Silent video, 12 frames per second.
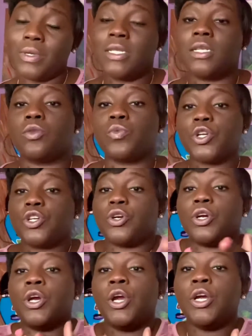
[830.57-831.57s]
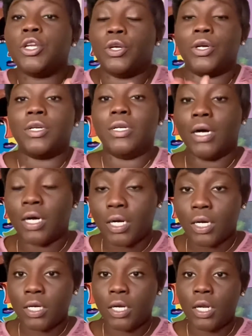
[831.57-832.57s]
because once you're
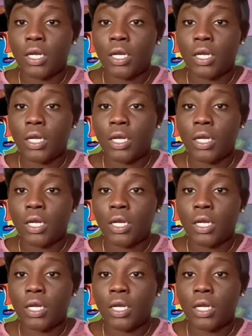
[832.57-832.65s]
done,